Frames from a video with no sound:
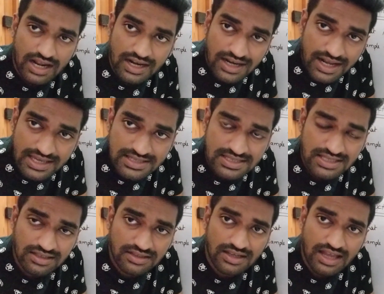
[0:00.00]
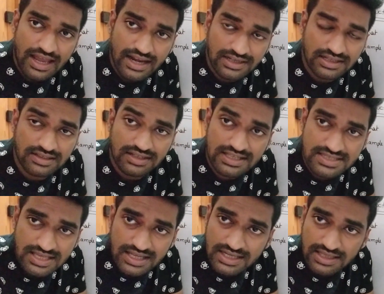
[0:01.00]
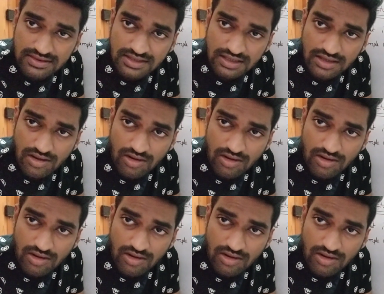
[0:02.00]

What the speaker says: analyzing and designing the